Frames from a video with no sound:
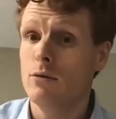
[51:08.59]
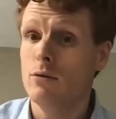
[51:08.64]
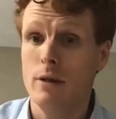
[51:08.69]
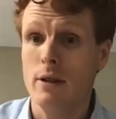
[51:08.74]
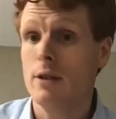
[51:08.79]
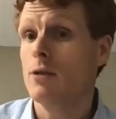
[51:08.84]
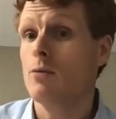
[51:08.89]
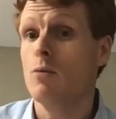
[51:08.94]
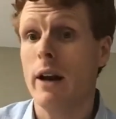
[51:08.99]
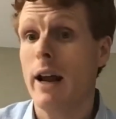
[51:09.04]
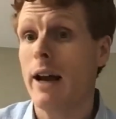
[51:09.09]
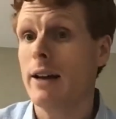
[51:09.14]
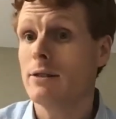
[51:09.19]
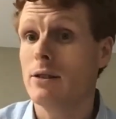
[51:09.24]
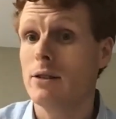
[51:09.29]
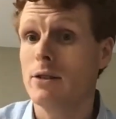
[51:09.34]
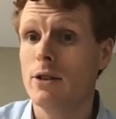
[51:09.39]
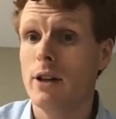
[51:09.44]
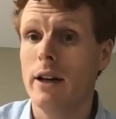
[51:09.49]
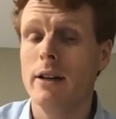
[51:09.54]
this is what has
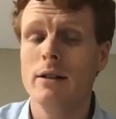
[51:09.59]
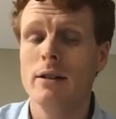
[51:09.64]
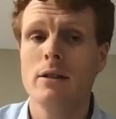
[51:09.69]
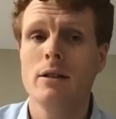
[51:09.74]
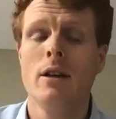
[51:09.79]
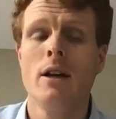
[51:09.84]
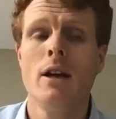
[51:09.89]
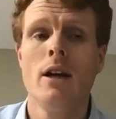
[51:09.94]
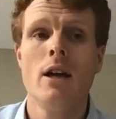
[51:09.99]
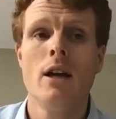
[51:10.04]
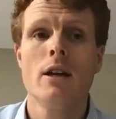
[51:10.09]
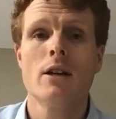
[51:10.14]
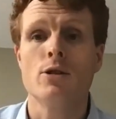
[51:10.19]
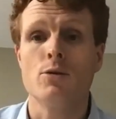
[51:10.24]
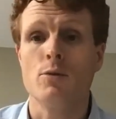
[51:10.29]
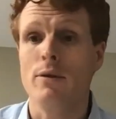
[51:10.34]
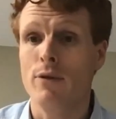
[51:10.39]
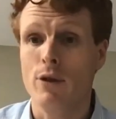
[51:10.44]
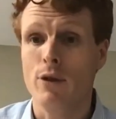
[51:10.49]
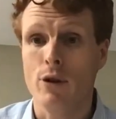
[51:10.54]
to change,
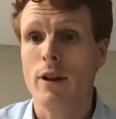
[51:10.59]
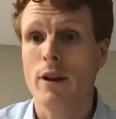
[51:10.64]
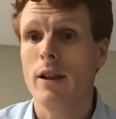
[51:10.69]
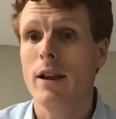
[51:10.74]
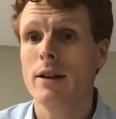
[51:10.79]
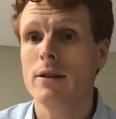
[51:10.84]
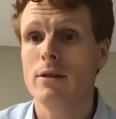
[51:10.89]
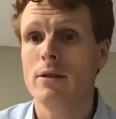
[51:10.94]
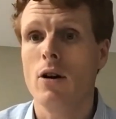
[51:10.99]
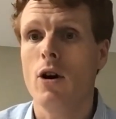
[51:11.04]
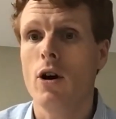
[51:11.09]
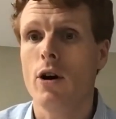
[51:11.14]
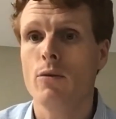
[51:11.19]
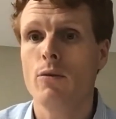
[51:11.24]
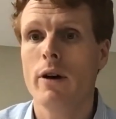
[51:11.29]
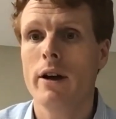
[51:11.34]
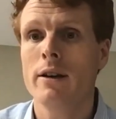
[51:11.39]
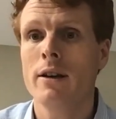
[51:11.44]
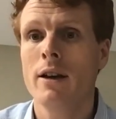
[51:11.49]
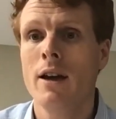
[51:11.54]
because we've learned the lesson the hard
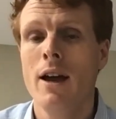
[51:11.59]
way.